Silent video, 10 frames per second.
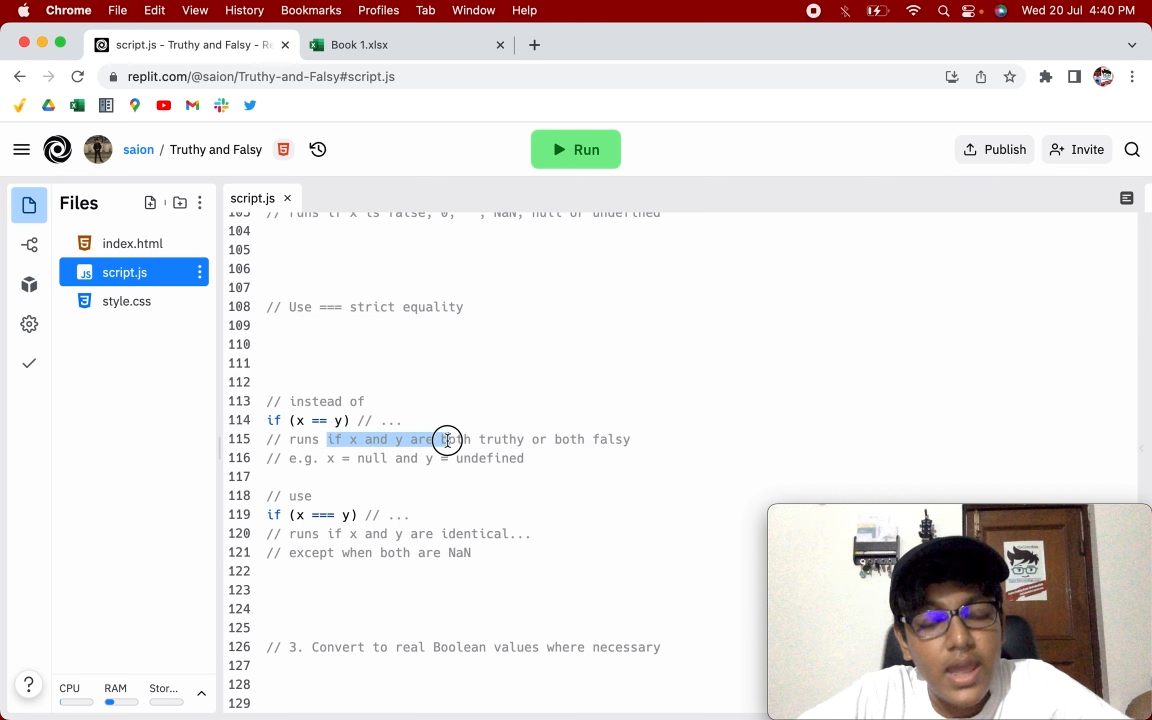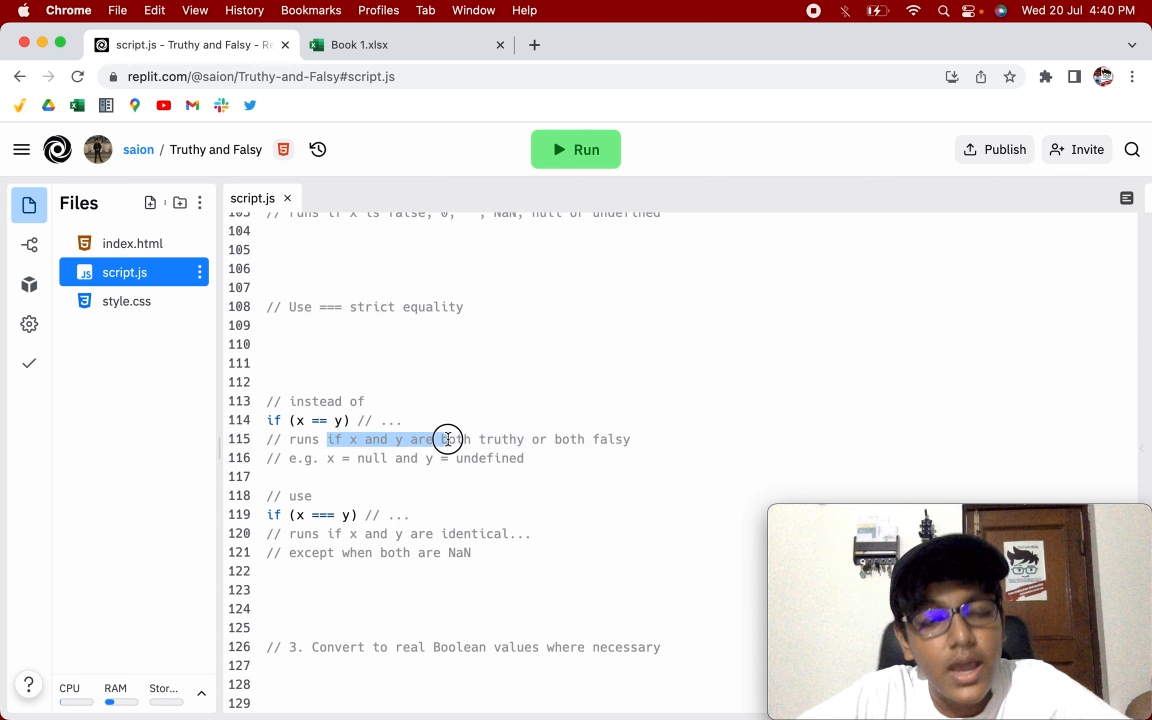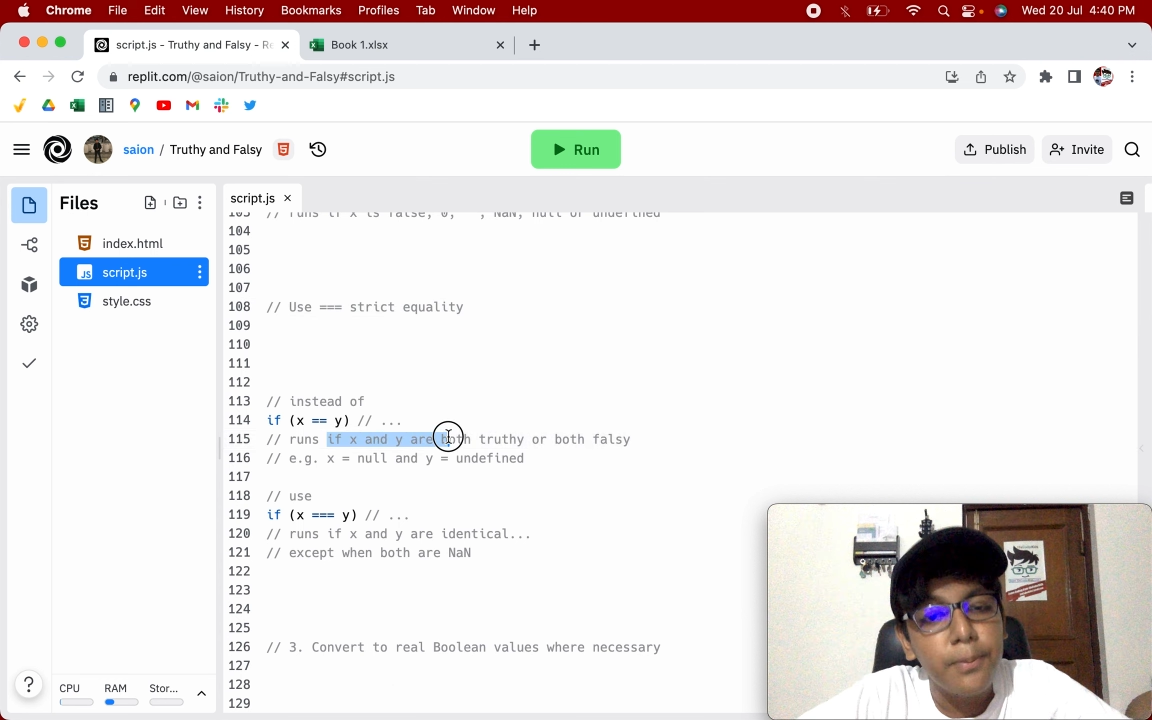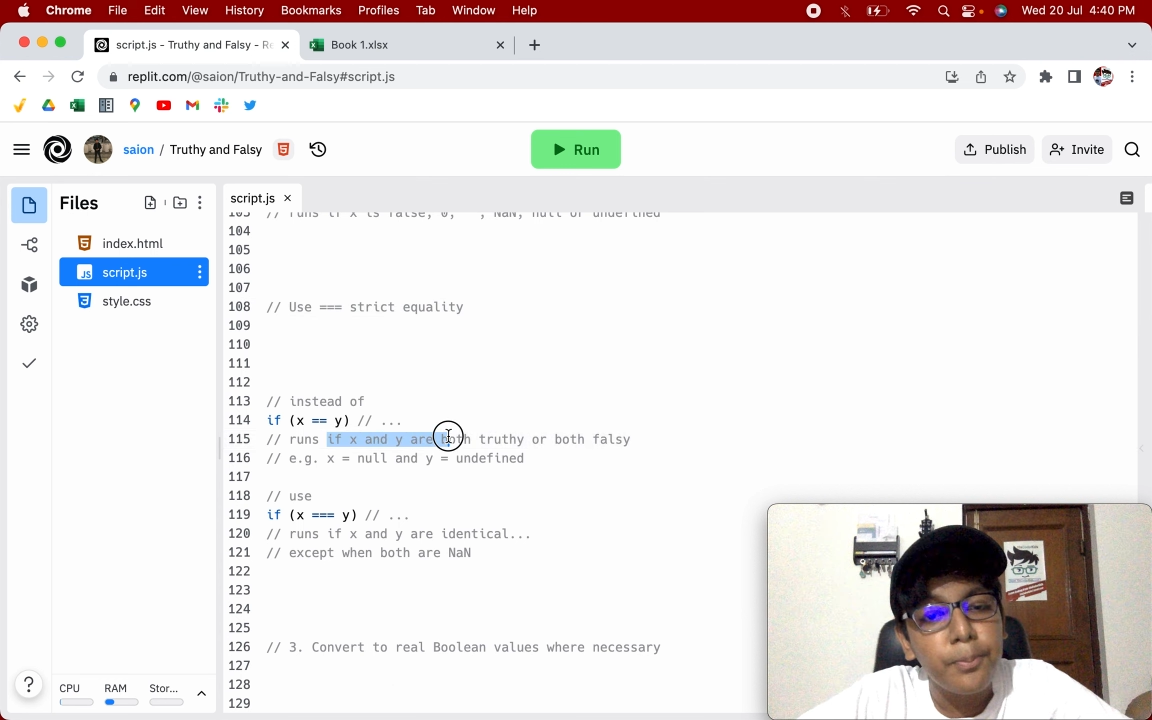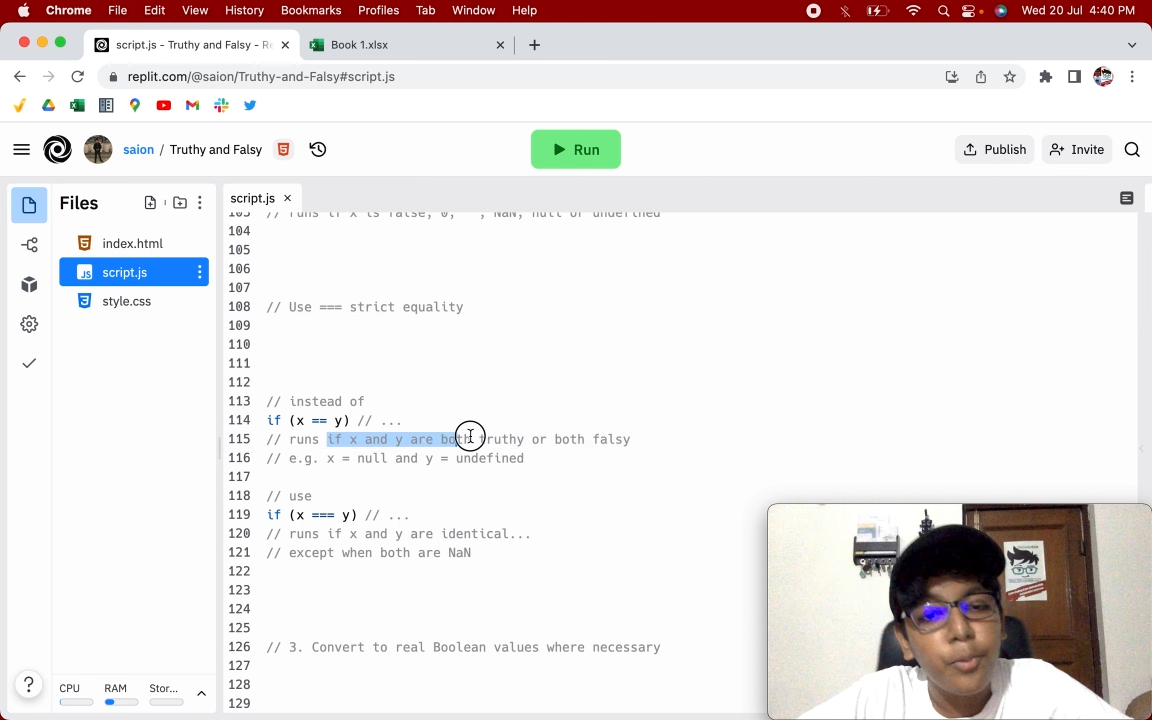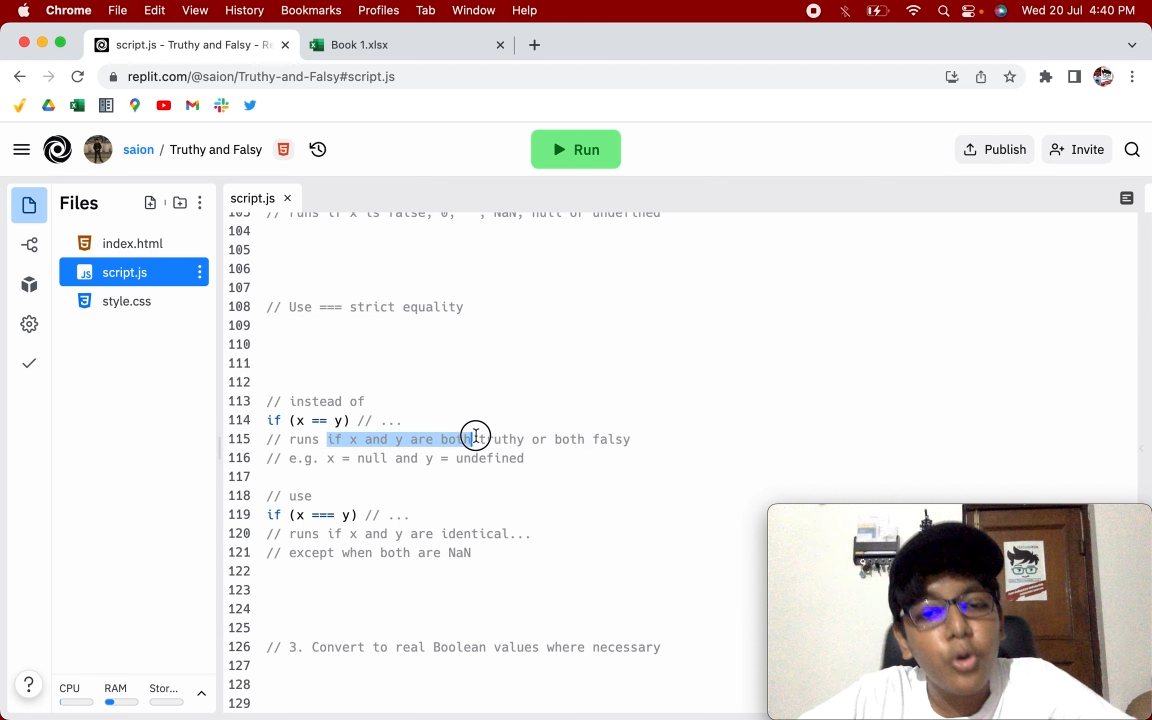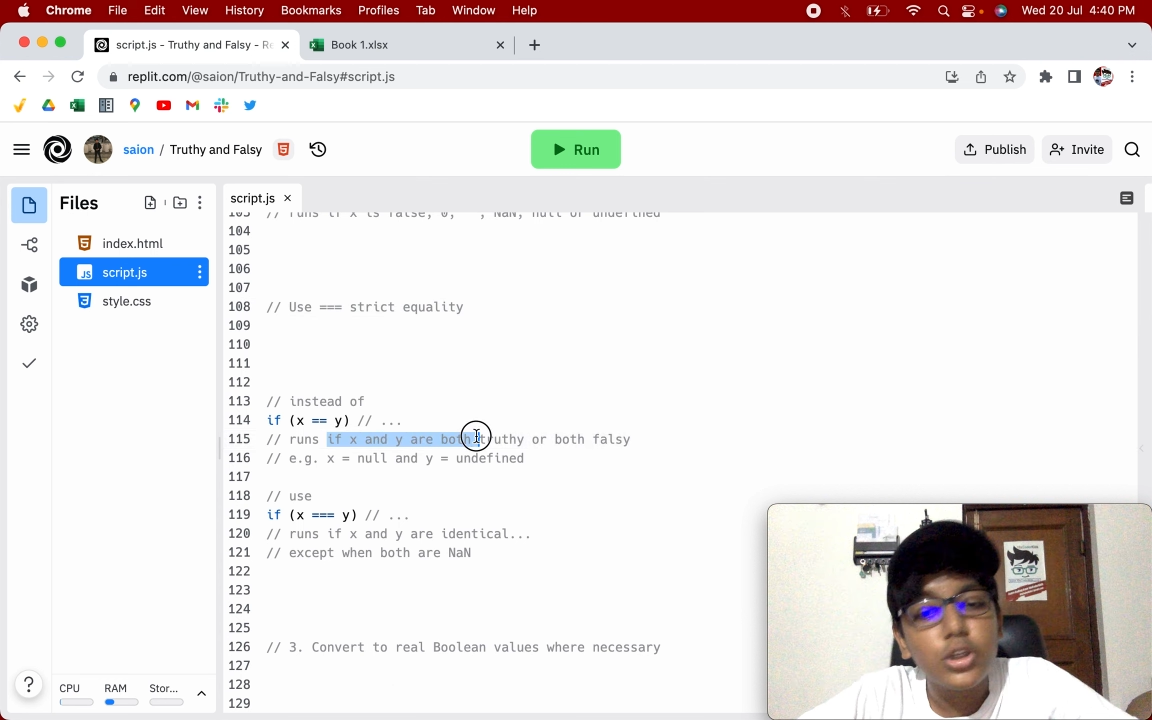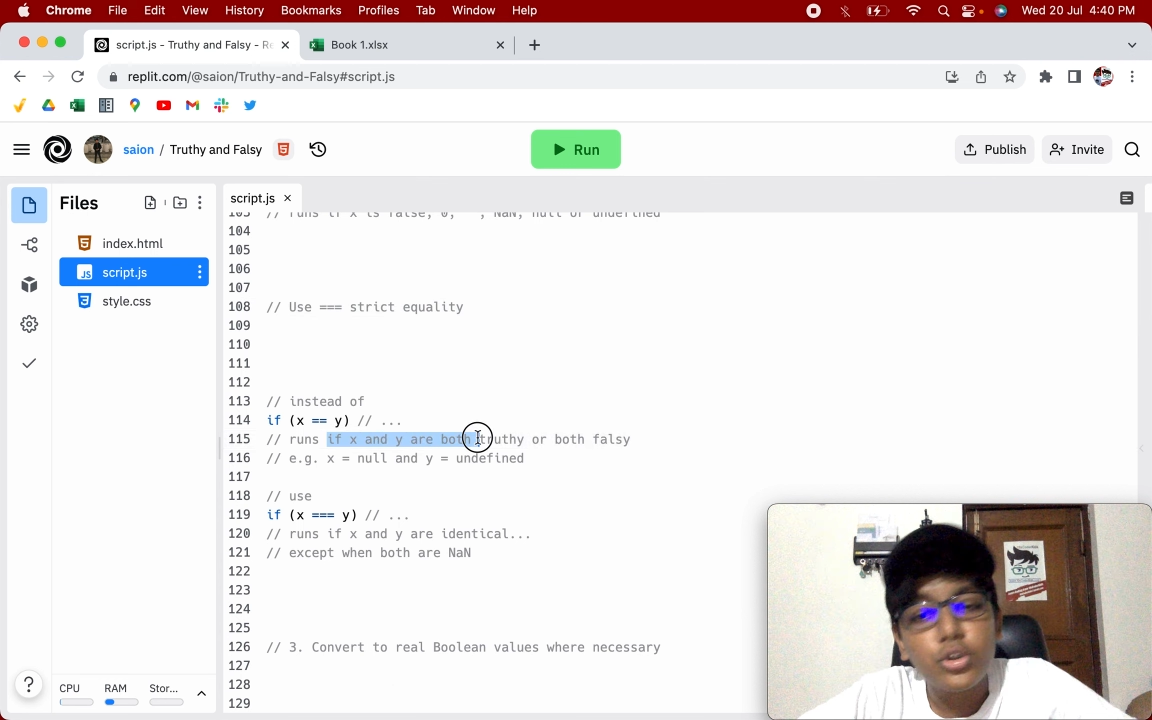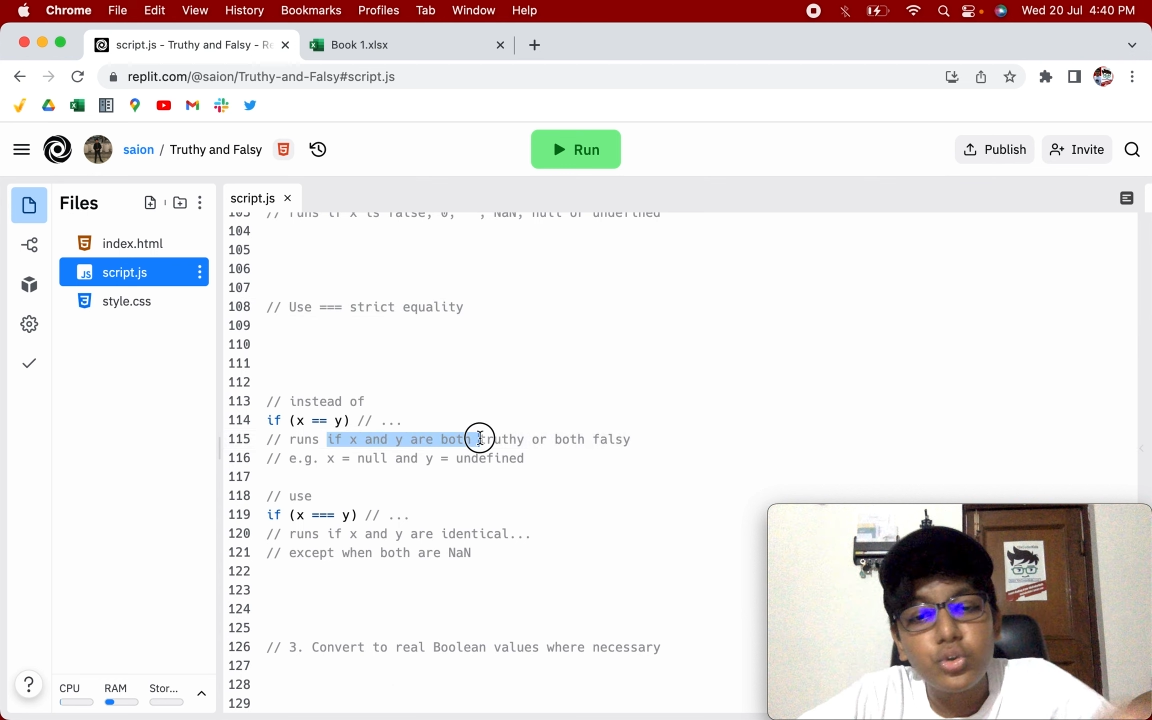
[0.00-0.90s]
are both